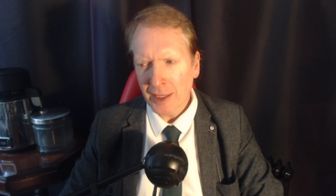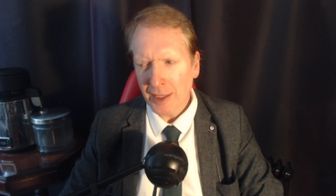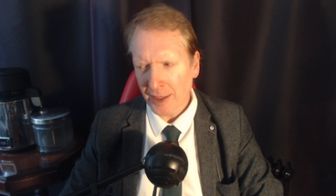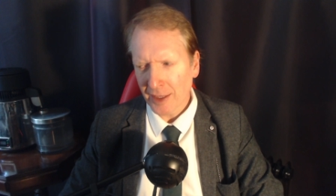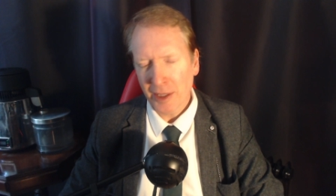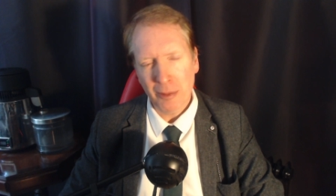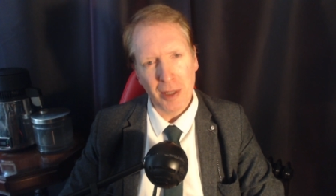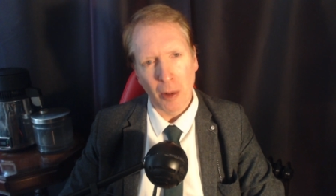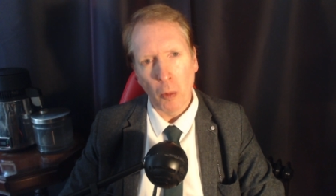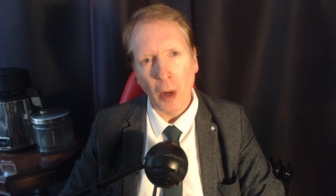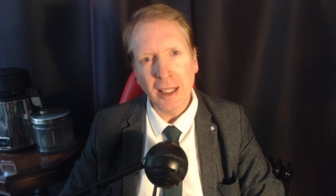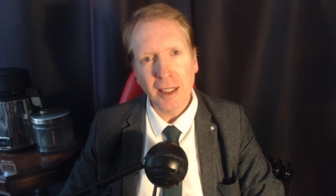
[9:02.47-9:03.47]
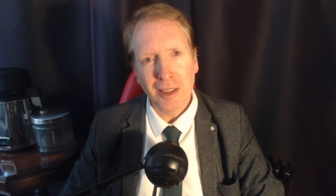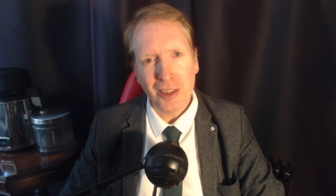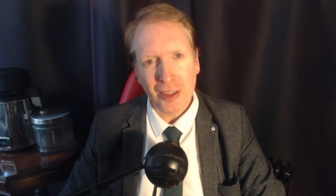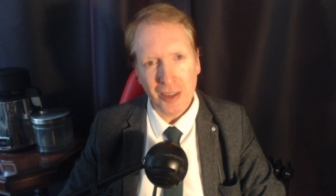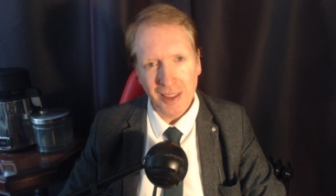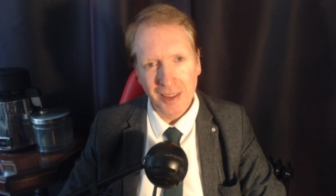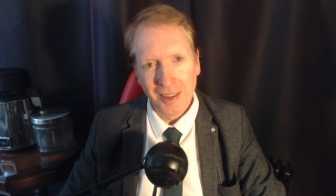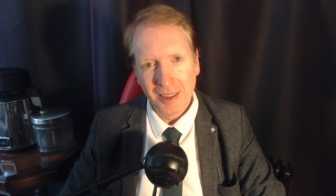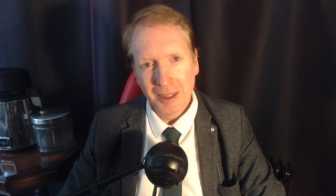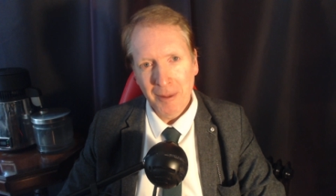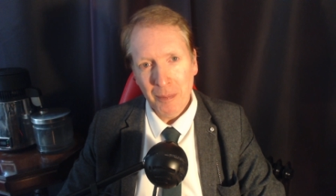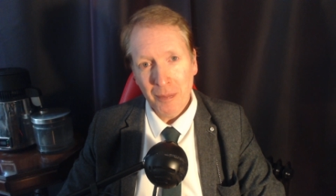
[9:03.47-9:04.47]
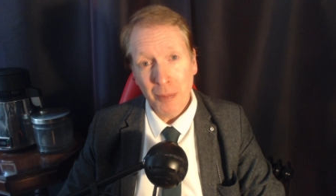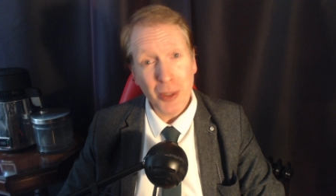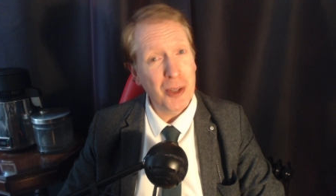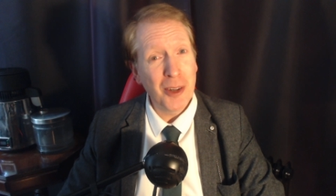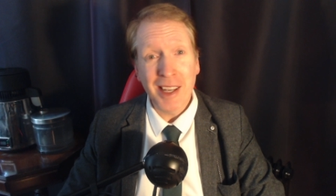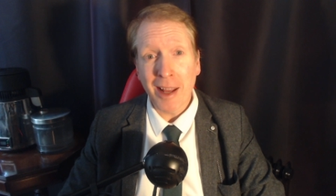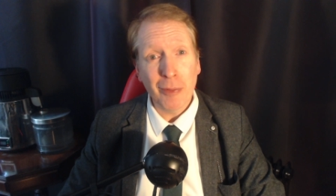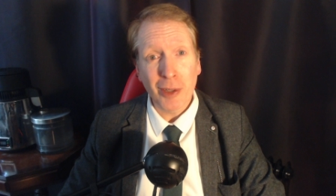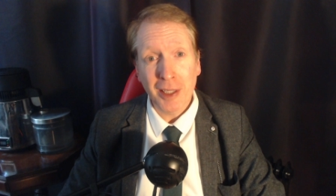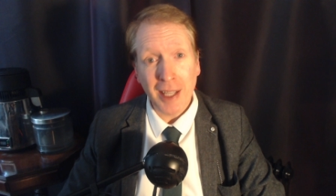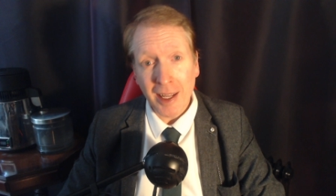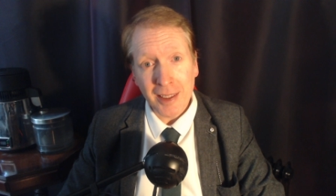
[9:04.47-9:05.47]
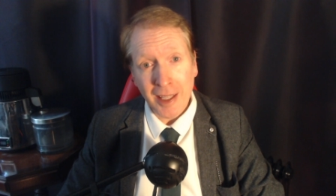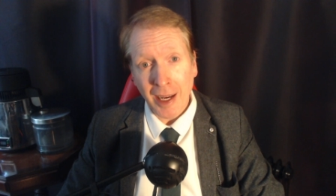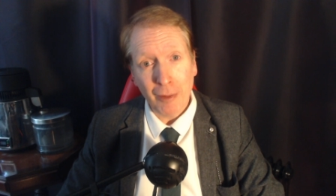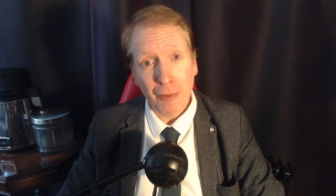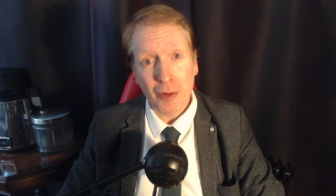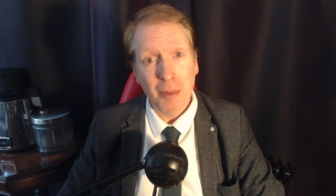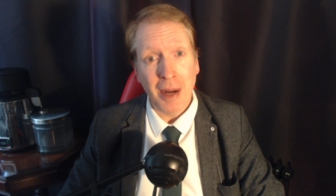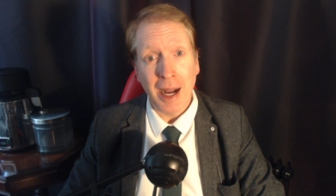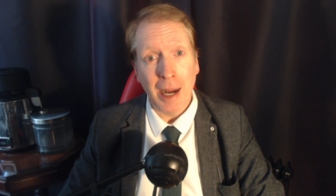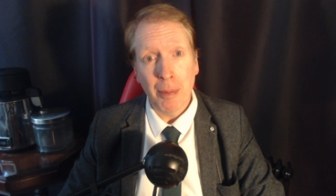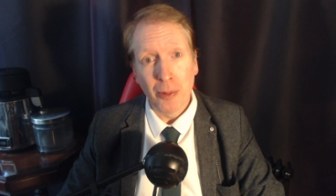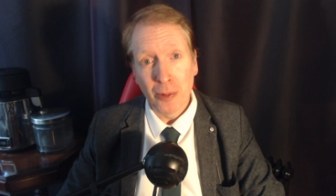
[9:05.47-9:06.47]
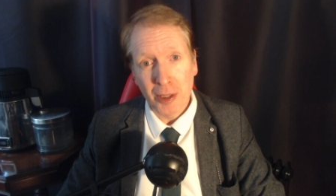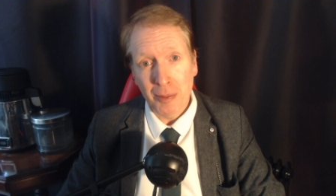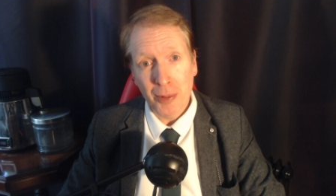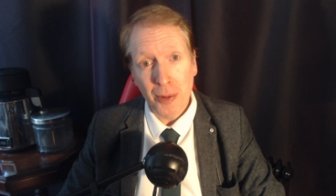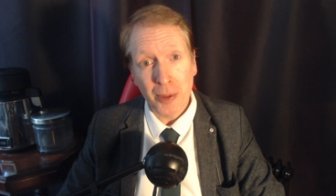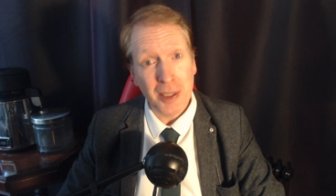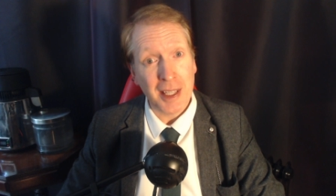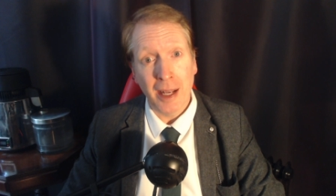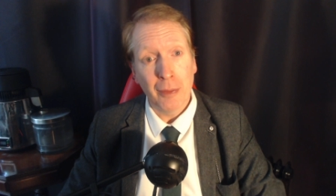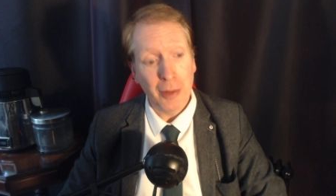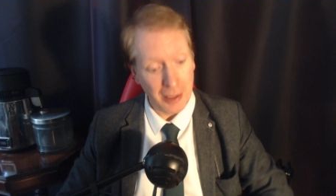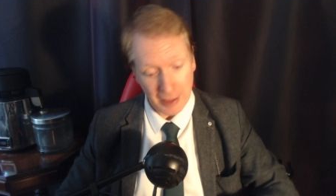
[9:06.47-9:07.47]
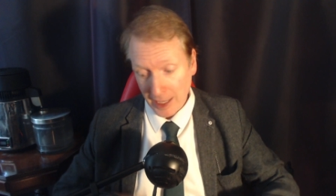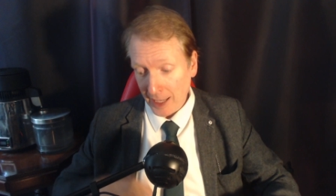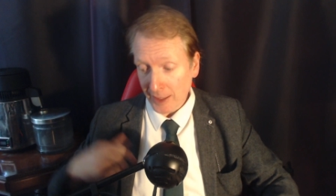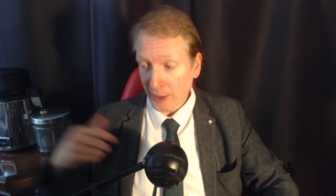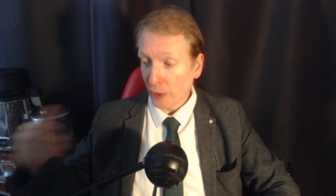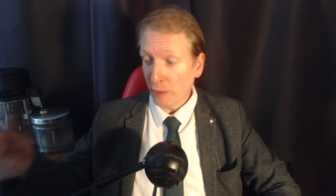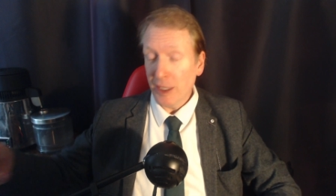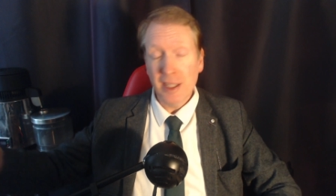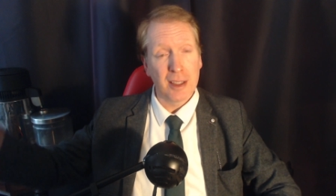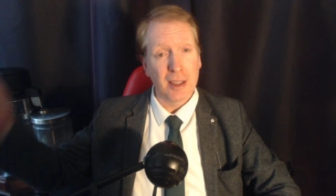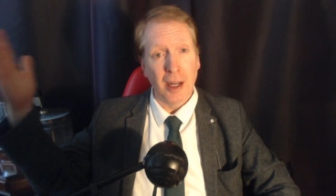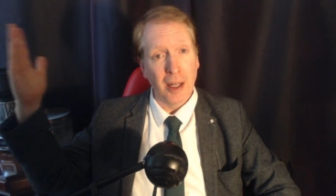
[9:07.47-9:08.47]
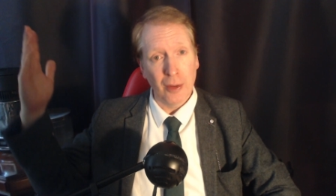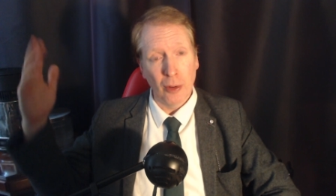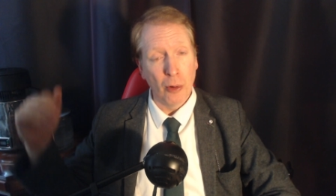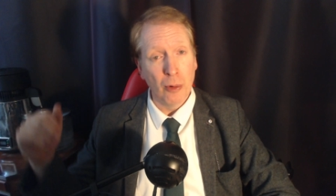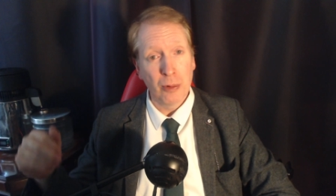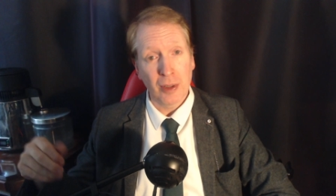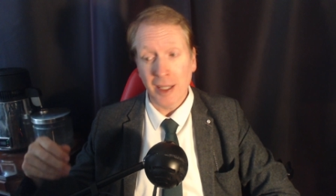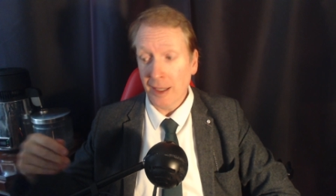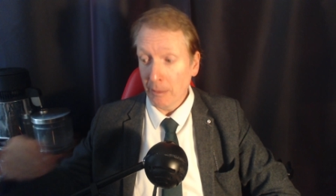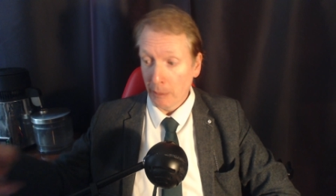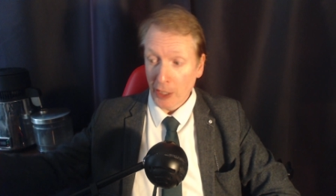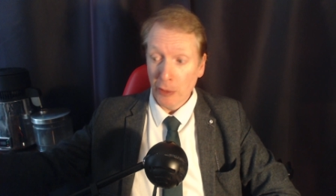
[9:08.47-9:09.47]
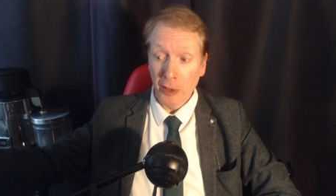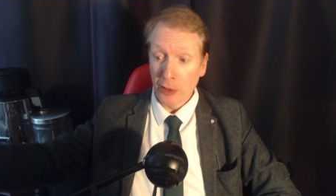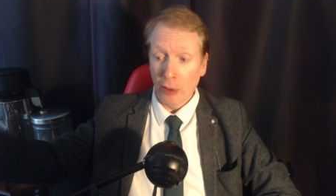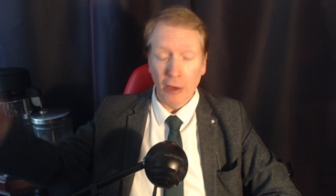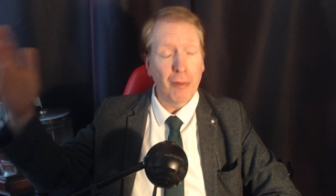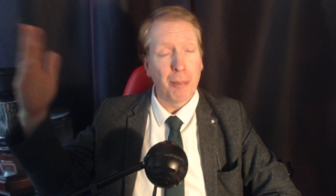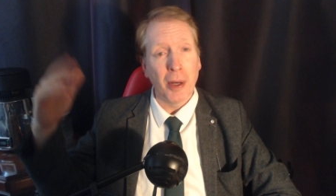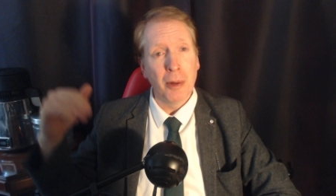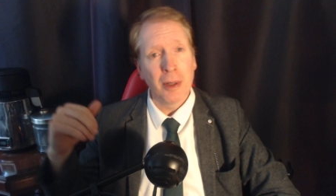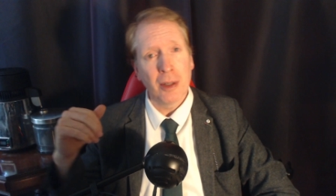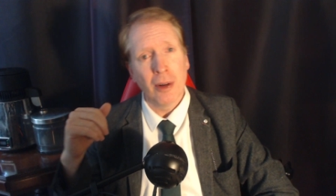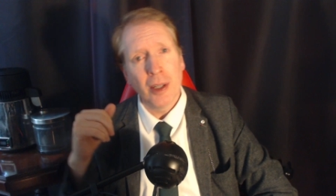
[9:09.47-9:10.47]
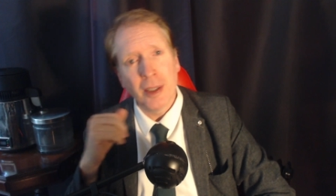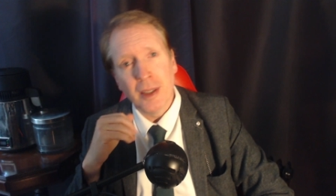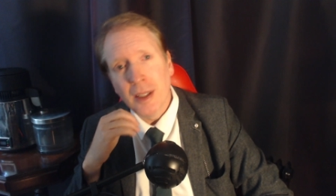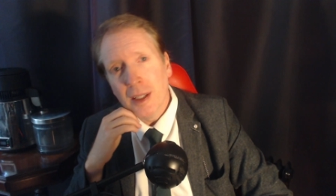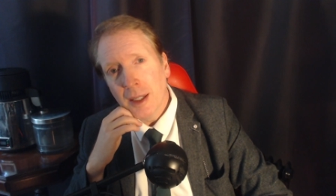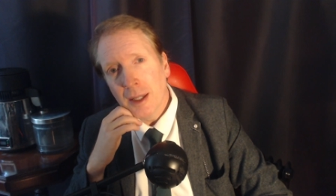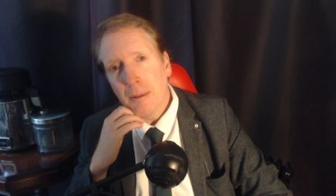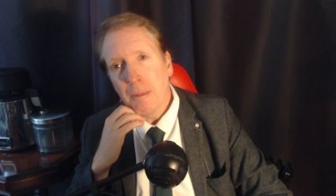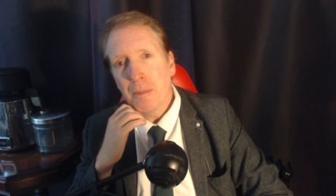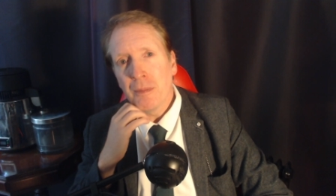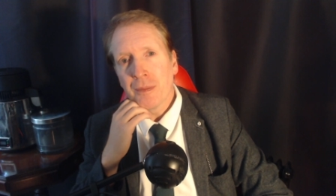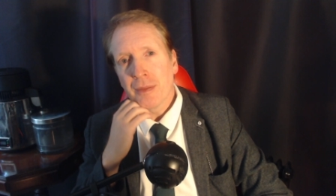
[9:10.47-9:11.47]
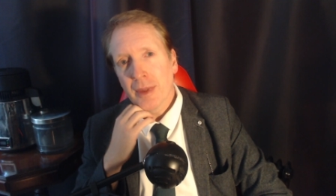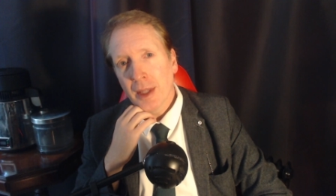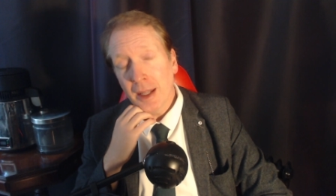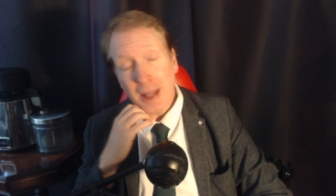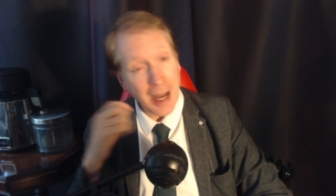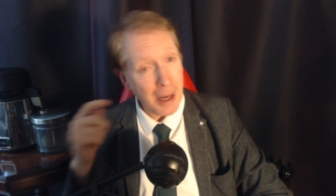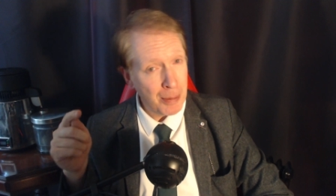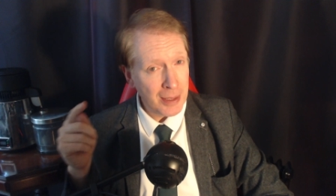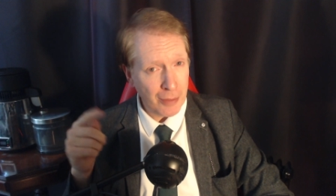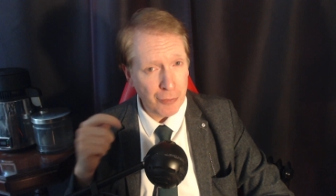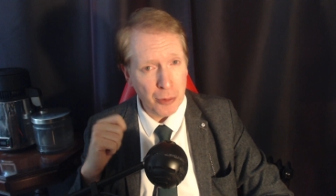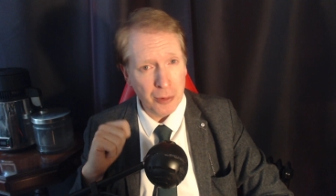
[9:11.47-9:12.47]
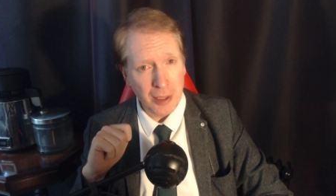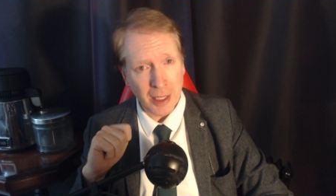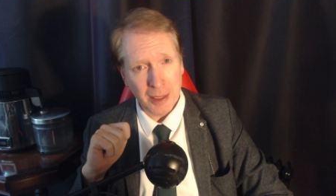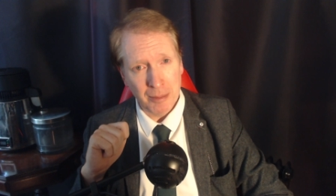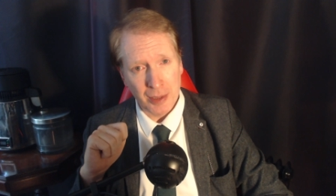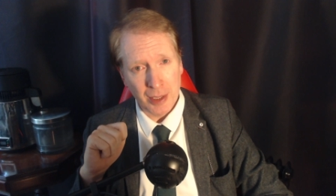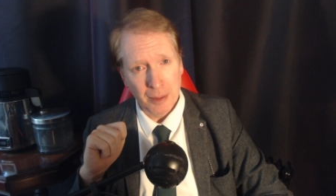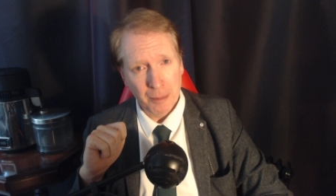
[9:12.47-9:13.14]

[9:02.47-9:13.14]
I think it was a white screen. But you never get that from Apple computers ever. And I had to restart the whole thing power off, power on. And it happened a few times.